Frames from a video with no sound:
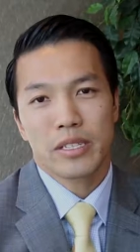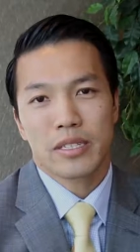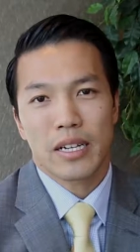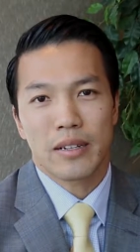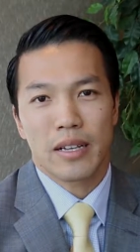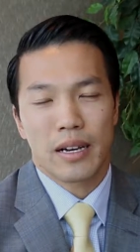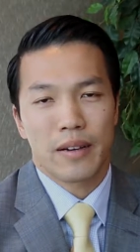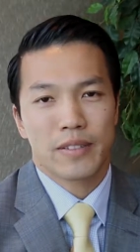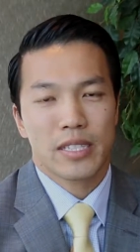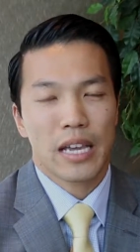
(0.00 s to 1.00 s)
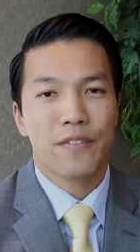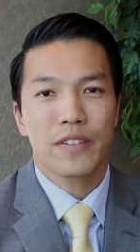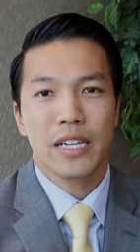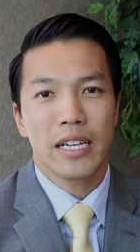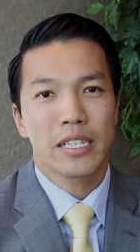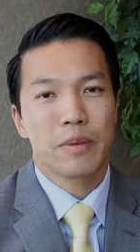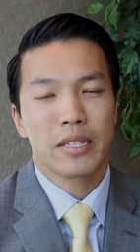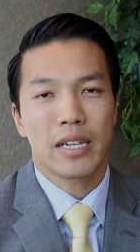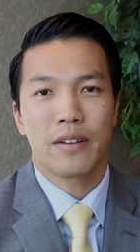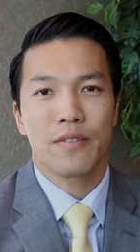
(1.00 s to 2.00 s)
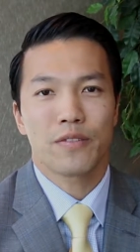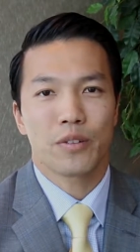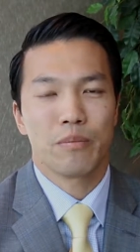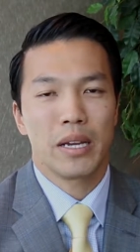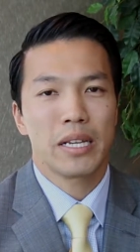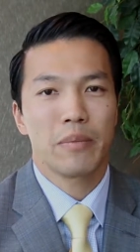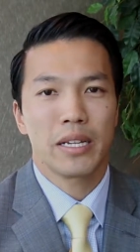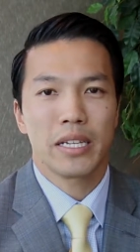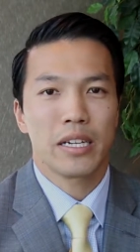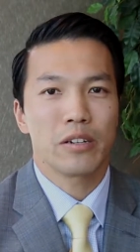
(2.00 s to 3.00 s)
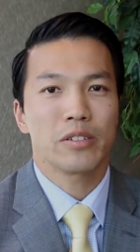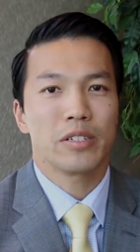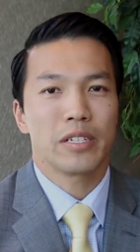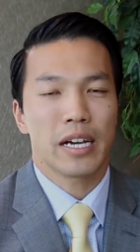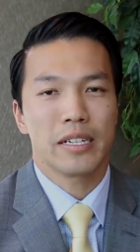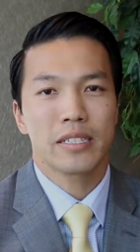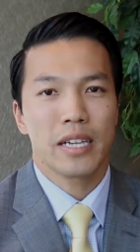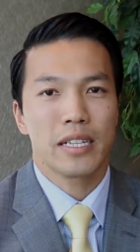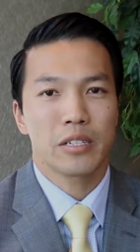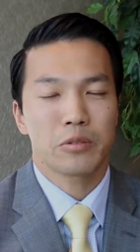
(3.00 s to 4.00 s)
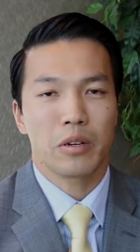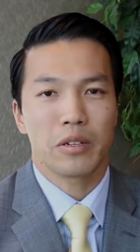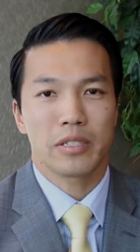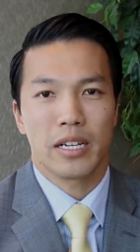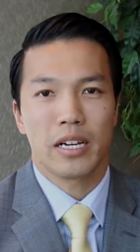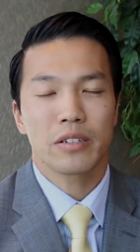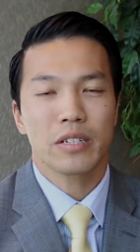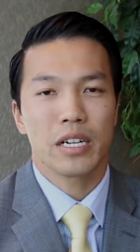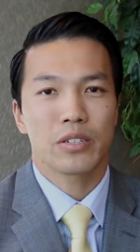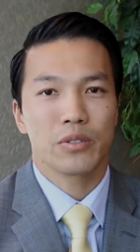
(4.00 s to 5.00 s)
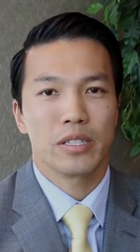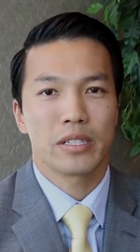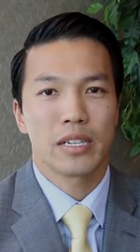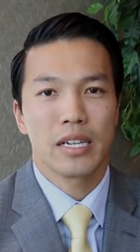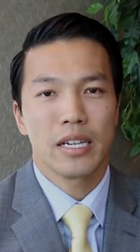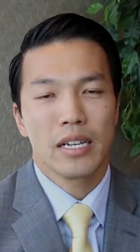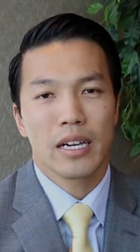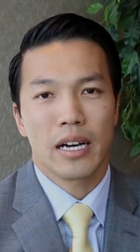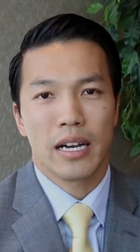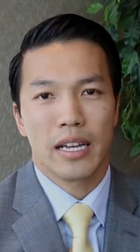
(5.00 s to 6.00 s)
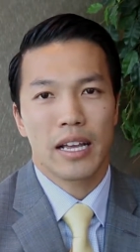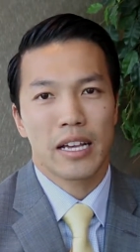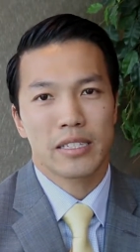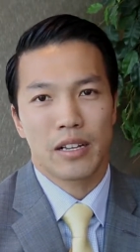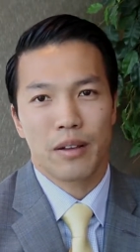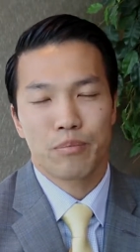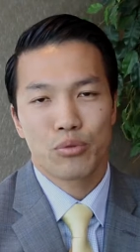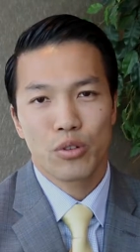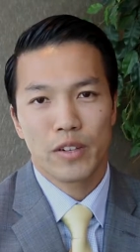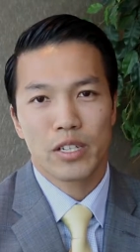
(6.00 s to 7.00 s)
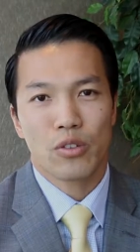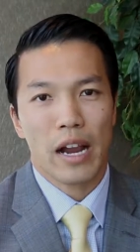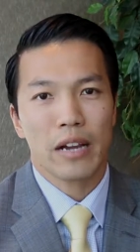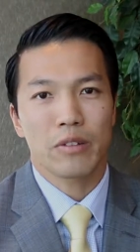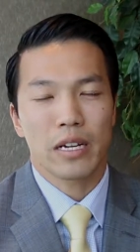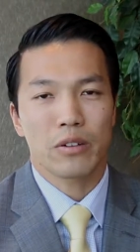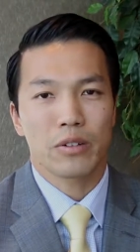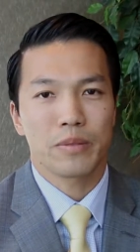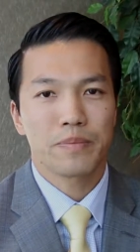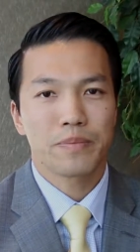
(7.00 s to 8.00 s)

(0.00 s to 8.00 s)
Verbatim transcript: is done uh, safely and it's been done for many, many years in the United States as well as in other countries uh, and has a proven track record.